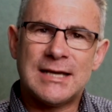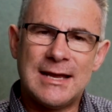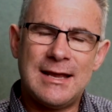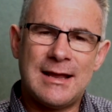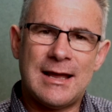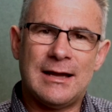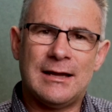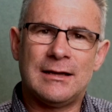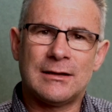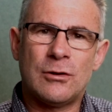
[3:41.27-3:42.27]
taking
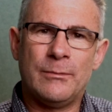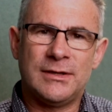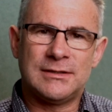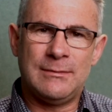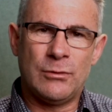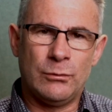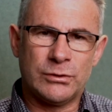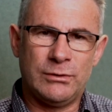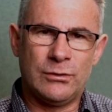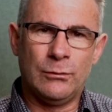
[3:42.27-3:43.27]
our competency model,
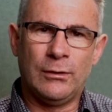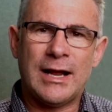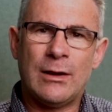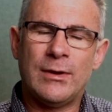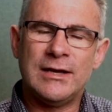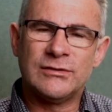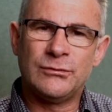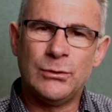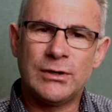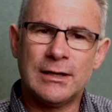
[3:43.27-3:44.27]
which we call our ways
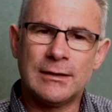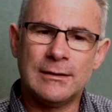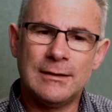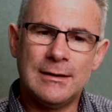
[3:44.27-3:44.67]
of working,